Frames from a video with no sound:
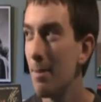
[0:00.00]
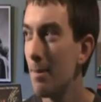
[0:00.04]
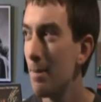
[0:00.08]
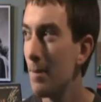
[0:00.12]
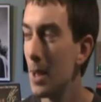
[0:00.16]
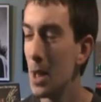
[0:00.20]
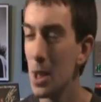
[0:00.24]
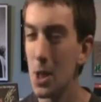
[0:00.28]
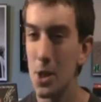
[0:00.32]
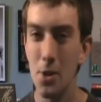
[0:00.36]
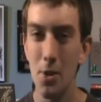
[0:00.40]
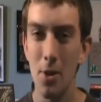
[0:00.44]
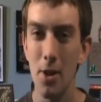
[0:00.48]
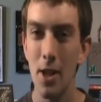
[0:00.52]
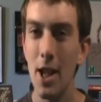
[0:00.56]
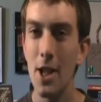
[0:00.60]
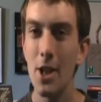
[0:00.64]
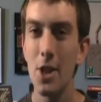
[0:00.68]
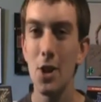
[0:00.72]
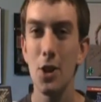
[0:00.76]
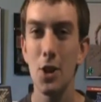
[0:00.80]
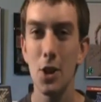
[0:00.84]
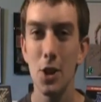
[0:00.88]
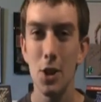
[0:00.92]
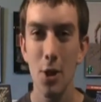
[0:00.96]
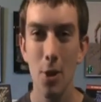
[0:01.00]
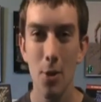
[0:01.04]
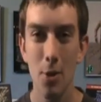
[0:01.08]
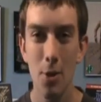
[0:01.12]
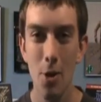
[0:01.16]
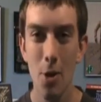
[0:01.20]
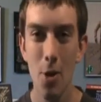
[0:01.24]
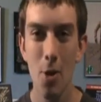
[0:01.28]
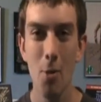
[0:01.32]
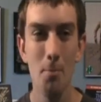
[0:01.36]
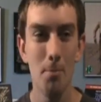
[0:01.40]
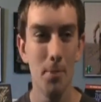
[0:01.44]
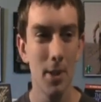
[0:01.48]
picture. It. I just so
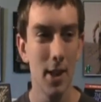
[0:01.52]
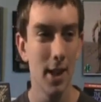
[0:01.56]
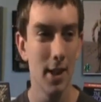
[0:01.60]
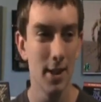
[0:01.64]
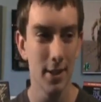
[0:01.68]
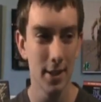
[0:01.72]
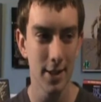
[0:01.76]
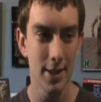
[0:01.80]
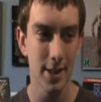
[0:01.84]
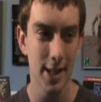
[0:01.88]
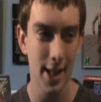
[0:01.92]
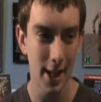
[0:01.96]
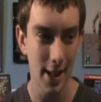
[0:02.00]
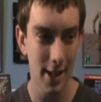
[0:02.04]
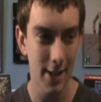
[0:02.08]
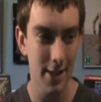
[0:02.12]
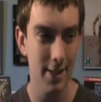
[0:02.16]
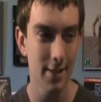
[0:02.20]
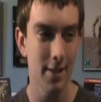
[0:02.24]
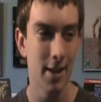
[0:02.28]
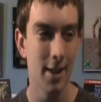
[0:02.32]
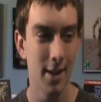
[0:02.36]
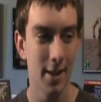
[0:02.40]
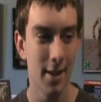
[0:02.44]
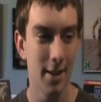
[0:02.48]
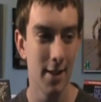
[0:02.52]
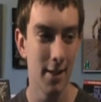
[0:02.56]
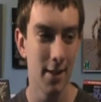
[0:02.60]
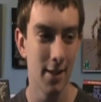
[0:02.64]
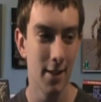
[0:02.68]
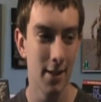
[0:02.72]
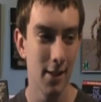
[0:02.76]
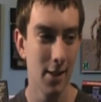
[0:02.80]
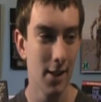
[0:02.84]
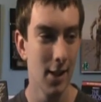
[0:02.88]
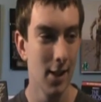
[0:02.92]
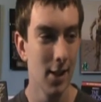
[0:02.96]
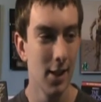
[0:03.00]
hope that Zack
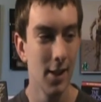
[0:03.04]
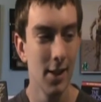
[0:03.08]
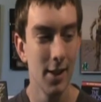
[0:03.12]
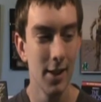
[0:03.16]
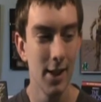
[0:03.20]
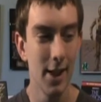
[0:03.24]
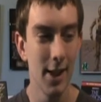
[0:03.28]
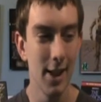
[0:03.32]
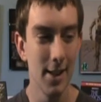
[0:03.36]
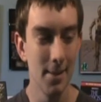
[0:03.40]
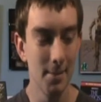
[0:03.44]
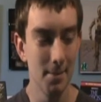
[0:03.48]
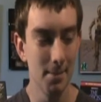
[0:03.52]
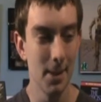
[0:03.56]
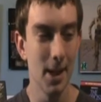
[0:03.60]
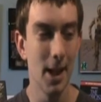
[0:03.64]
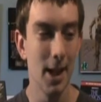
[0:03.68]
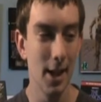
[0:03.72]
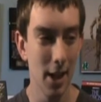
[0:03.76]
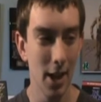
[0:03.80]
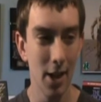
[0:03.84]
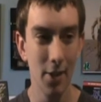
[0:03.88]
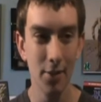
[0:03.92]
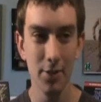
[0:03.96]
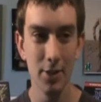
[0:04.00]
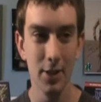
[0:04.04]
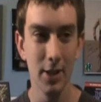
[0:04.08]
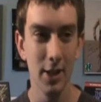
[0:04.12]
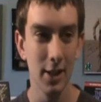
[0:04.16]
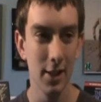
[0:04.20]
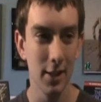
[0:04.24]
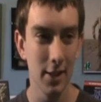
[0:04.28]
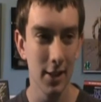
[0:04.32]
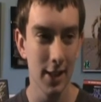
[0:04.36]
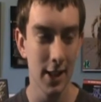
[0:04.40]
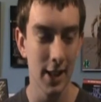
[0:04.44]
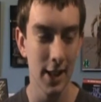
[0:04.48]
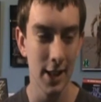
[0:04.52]
Snyder and Ben
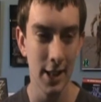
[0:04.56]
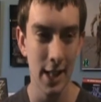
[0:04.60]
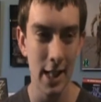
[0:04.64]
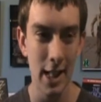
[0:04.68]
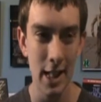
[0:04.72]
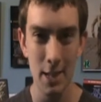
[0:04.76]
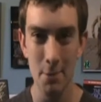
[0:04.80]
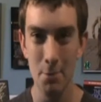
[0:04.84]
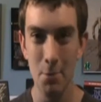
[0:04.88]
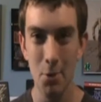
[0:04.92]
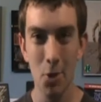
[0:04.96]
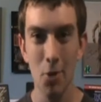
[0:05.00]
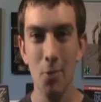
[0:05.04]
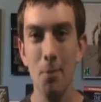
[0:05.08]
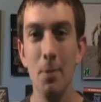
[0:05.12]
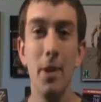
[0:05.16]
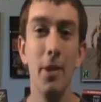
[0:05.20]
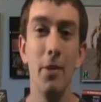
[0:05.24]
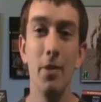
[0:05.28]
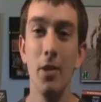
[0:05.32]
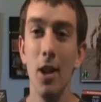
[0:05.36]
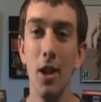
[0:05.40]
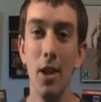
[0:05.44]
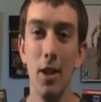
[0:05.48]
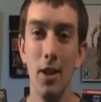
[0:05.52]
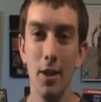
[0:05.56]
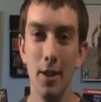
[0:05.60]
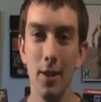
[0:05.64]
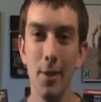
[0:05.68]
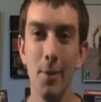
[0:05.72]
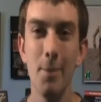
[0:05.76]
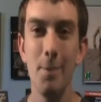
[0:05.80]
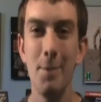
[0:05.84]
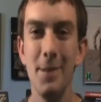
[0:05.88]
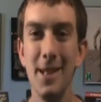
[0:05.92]
Affleck. They, they just proved me wrong